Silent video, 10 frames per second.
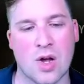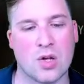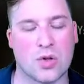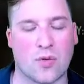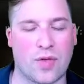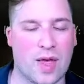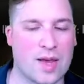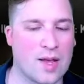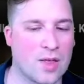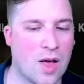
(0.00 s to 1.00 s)
So if they
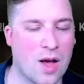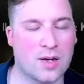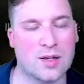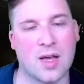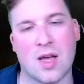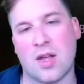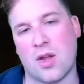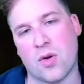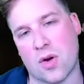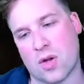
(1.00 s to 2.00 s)
get locked,
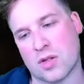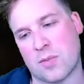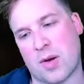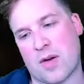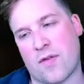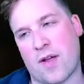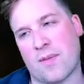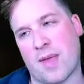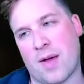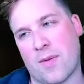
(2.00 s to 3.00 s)
you can also purify
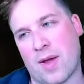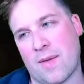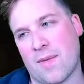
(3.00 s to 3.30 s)
them that way.